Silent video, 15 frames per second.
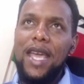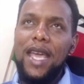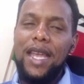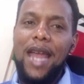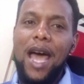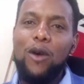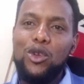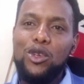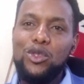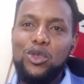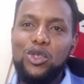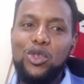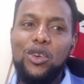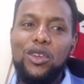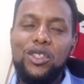Then I would also
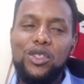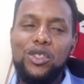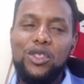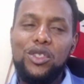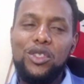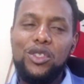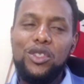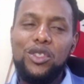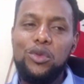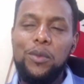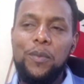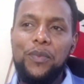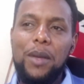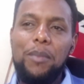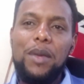talk
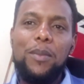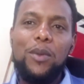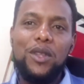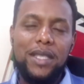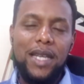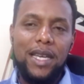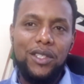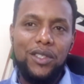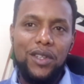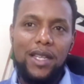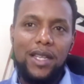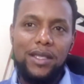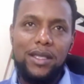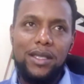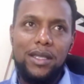to people that I
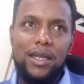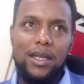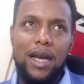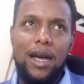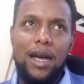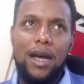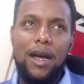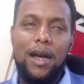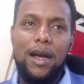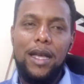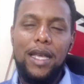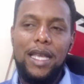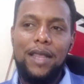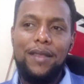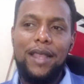trust
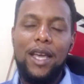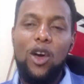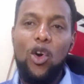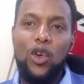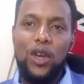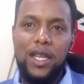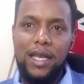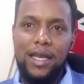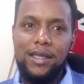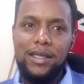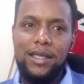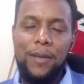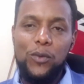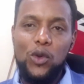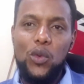in the
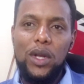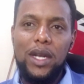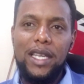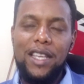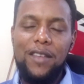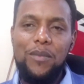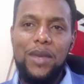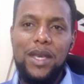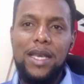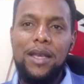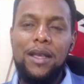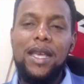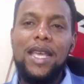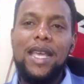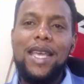audience who will give
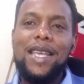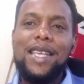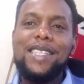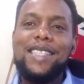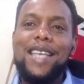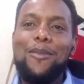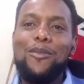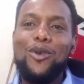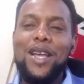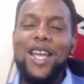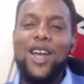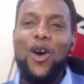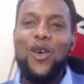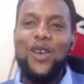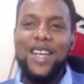me some
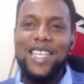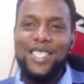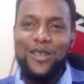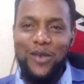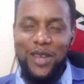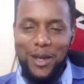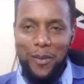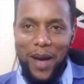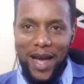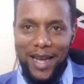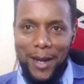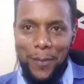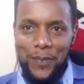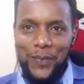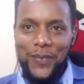honest feedback.
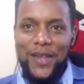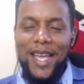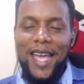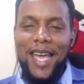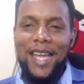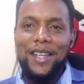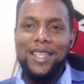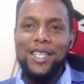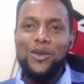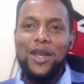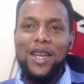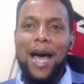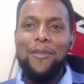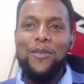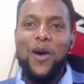And this
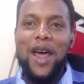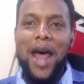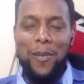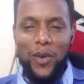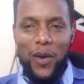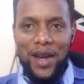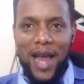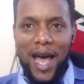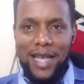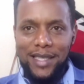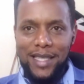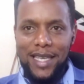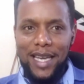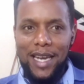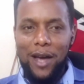one, I'm the one
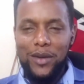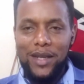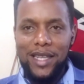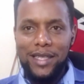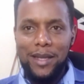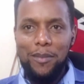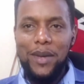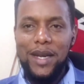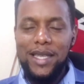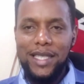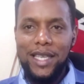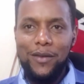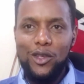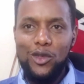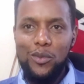asking, and I'll tell them, please
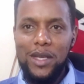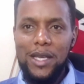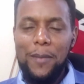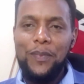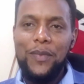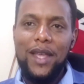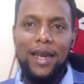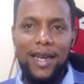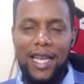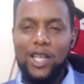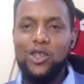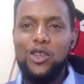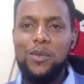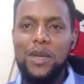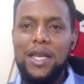give it to me, lay
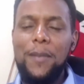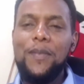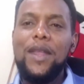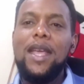it on me.